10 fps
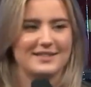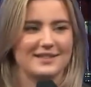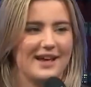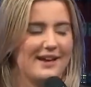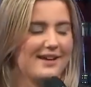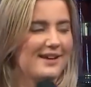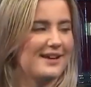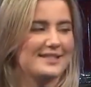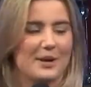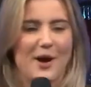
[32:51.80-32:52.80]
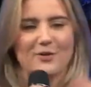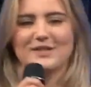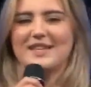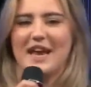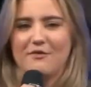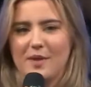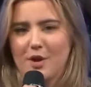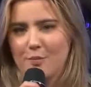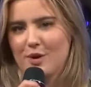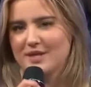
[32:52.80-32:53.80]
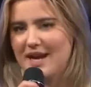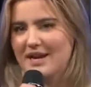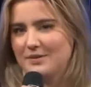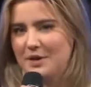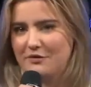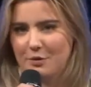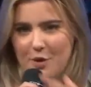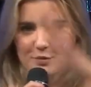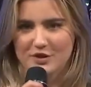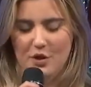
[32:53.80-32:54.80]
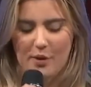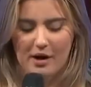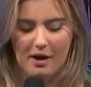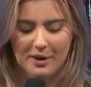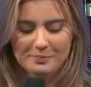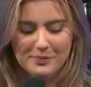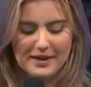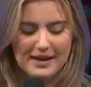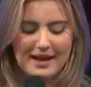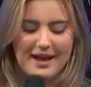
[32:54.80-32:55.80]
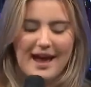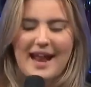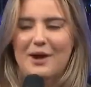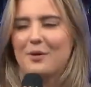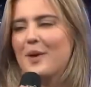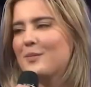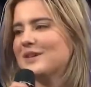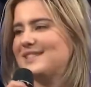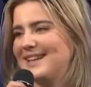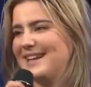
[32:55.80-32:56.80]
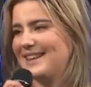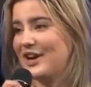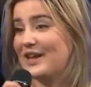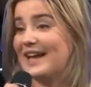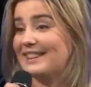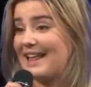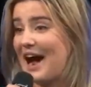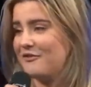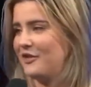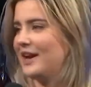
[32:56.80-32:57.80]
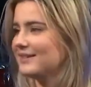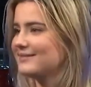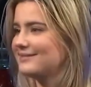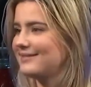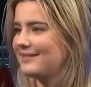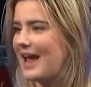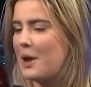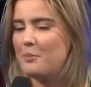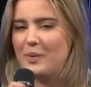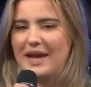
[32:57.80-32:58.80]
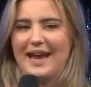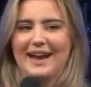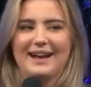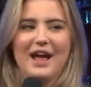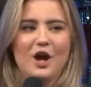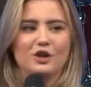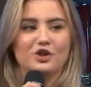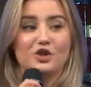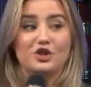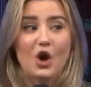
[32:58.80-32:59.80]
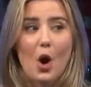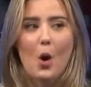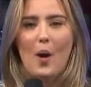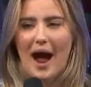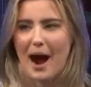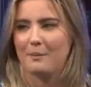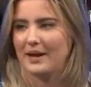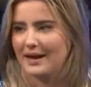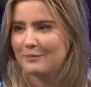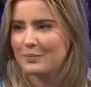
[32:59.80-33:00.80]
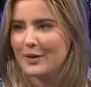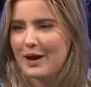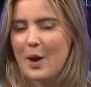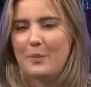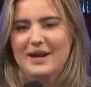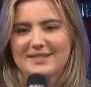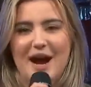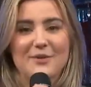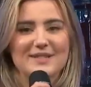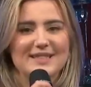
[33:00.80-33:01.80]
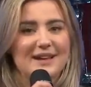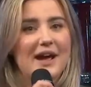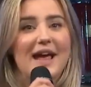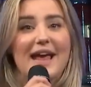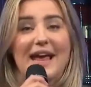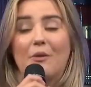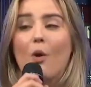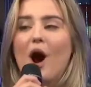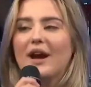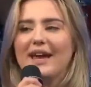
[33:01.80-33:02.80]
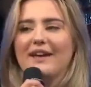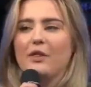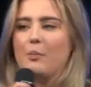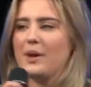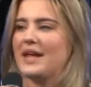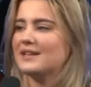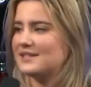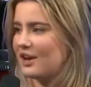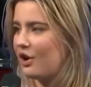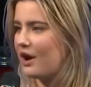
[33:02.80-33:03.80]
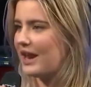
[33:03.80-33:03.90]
to like somehow save me or protect me from what was going on. And I remember sitting there like laughing and being so happy because I was walking in the peace that God